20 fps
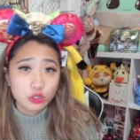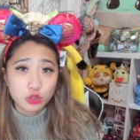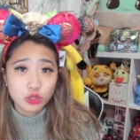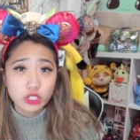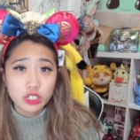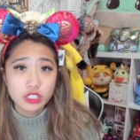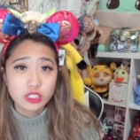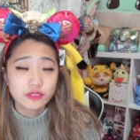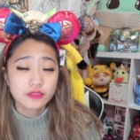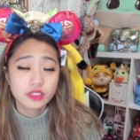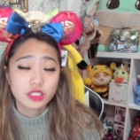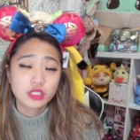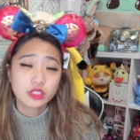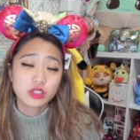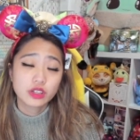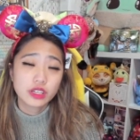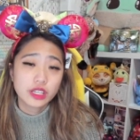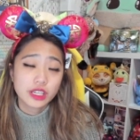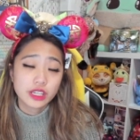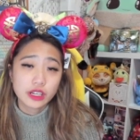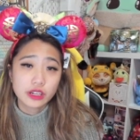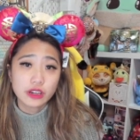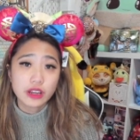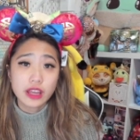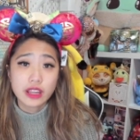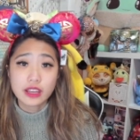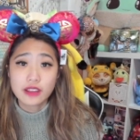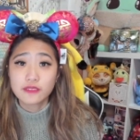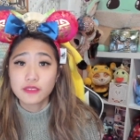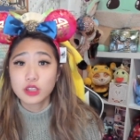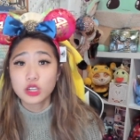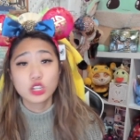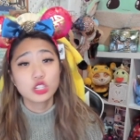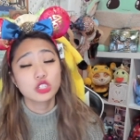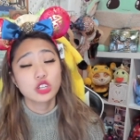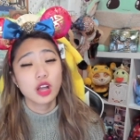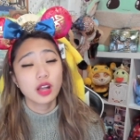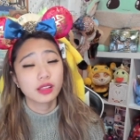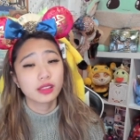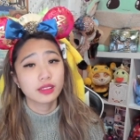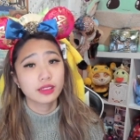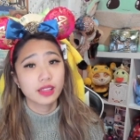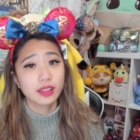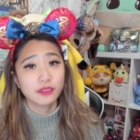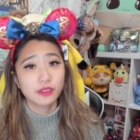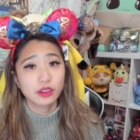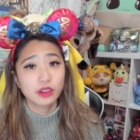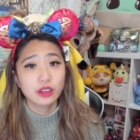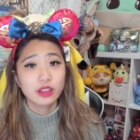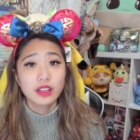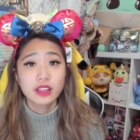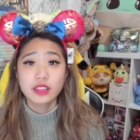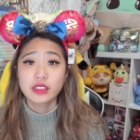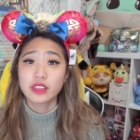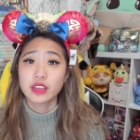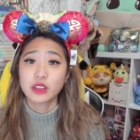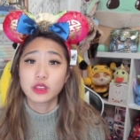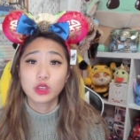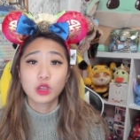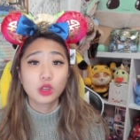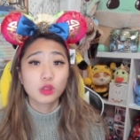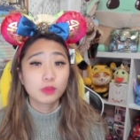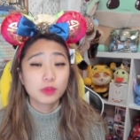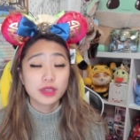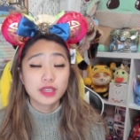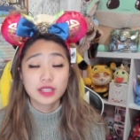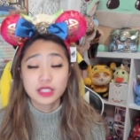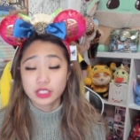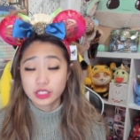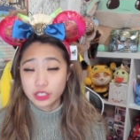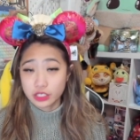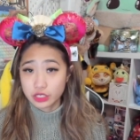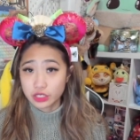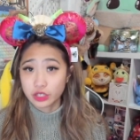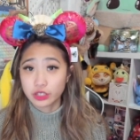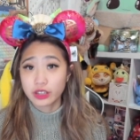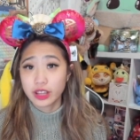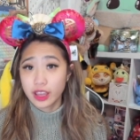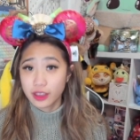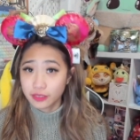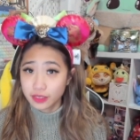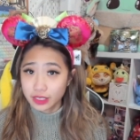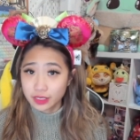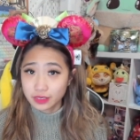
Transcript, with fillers: no shortage of dessert here, and if you're a chocolate lover, then you'll be in dessert